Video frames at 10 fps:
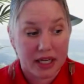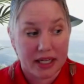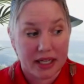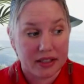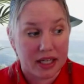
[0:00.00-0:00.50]

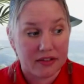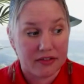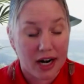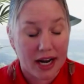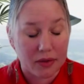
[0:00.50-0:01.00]
And for
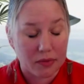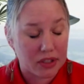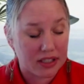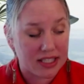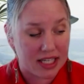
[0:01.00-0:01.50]
anyone
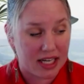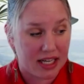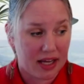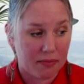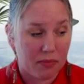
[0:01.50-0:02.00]
listening
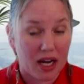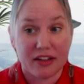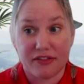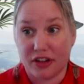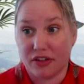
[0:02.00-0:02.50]
that might
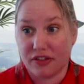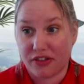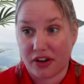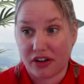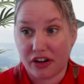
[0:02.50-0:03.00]
feel the
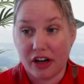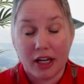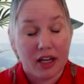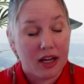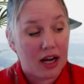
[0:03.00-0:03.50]
fear,
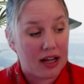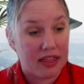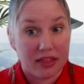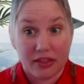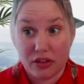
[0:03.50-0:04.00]

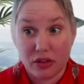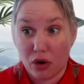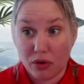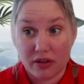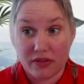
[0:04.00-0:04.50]
no
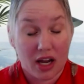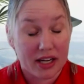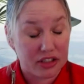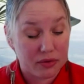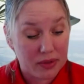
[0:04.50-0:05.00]
word of a lie,
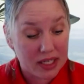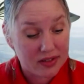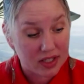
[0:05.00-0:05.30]
2 weeks